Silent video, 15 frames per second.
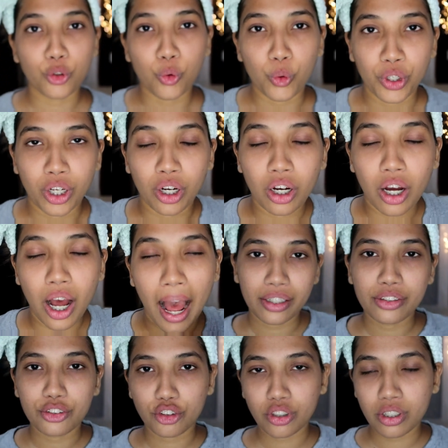toner.
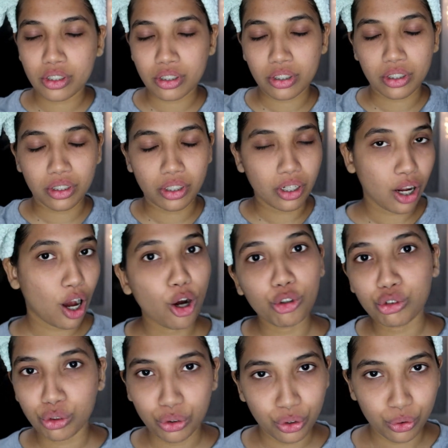I just
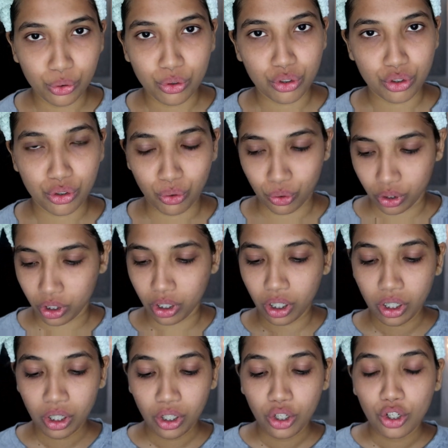love to use
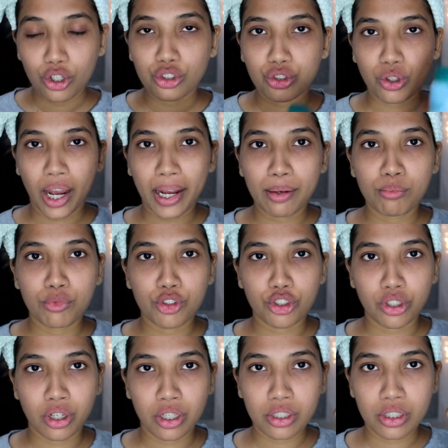toner, so I'm
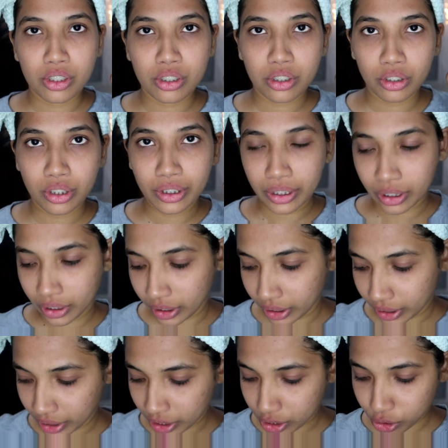just
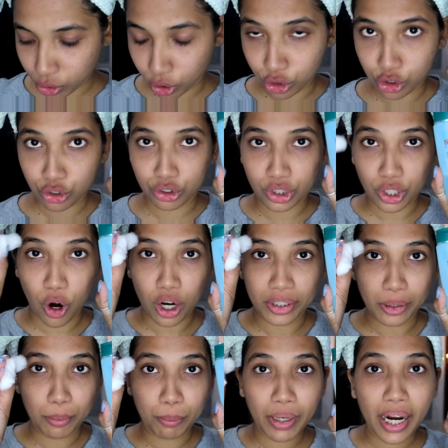taking these onto the
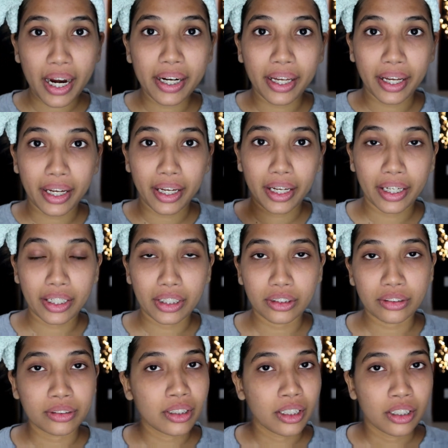cotton pad
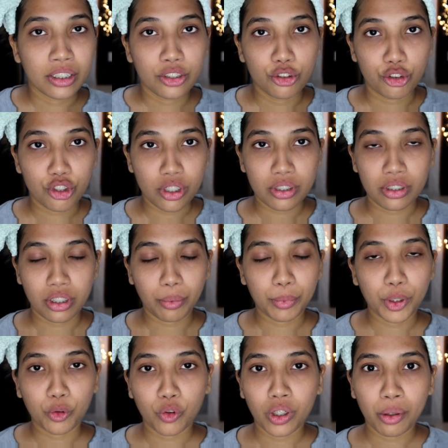and just rub
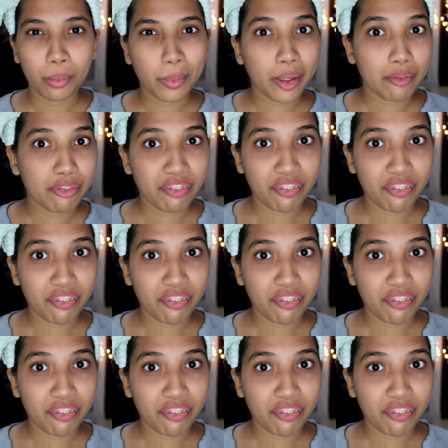it over on my